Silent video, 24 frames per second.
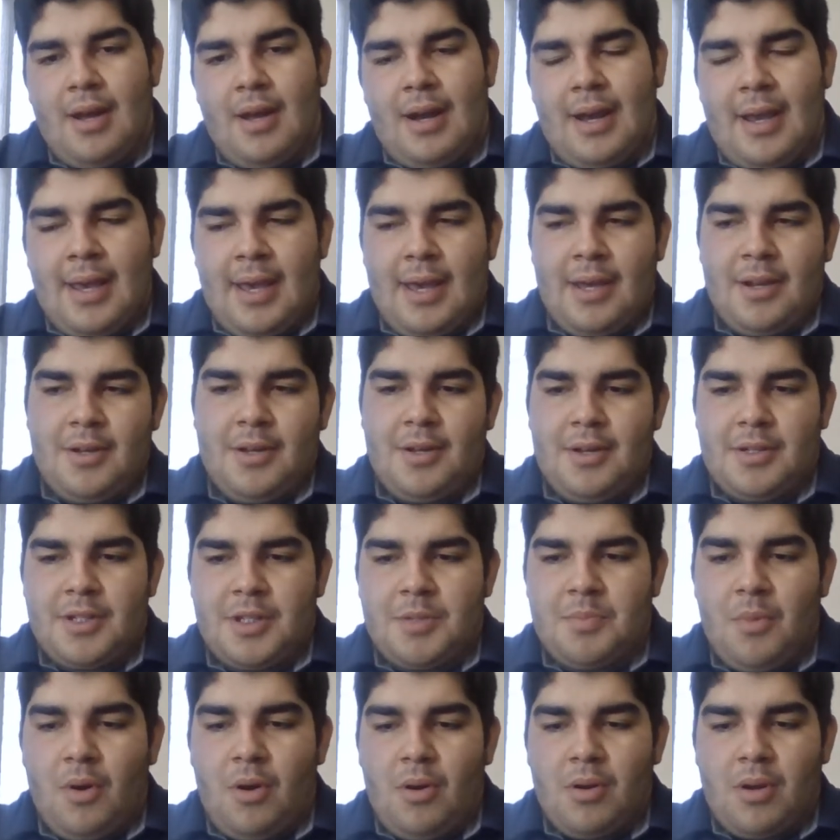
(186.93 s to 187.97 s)
I had a
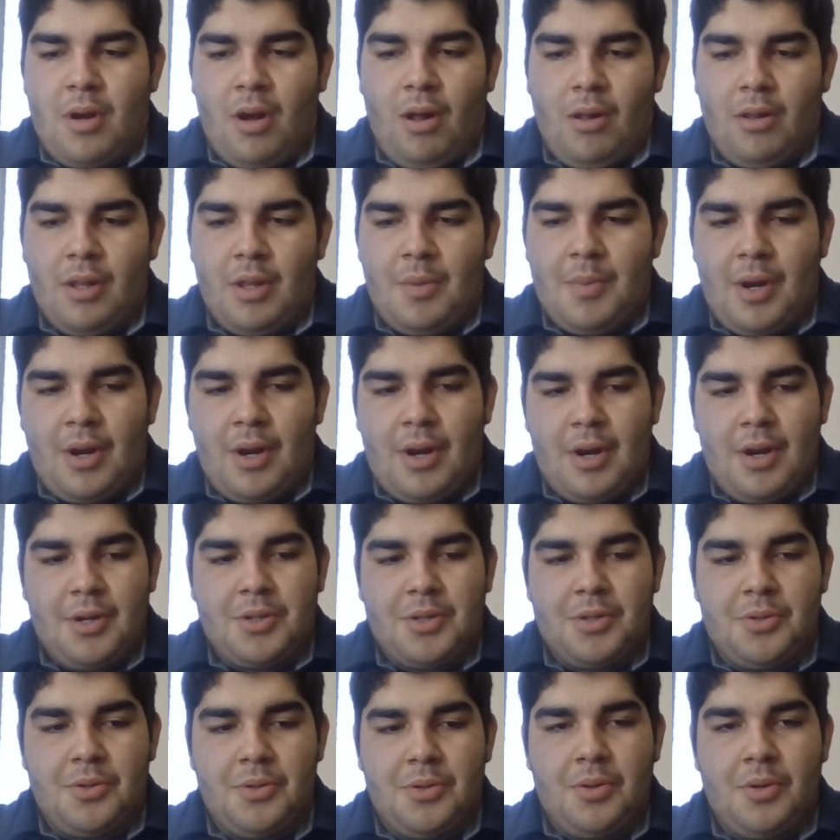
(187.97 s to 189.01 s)
small call in my heart
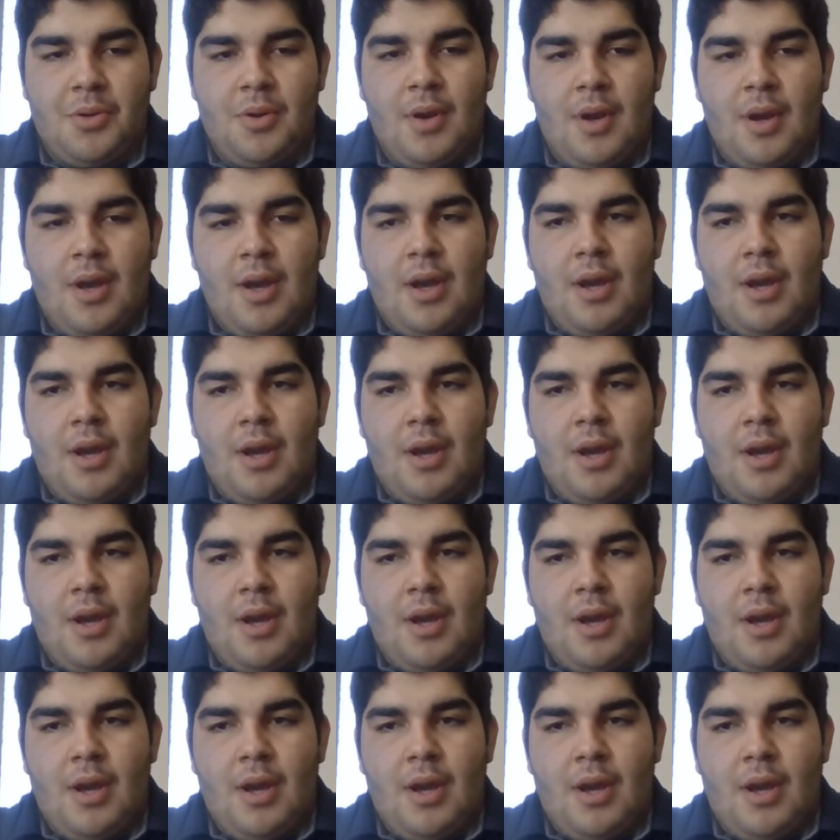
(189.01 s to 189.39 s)
to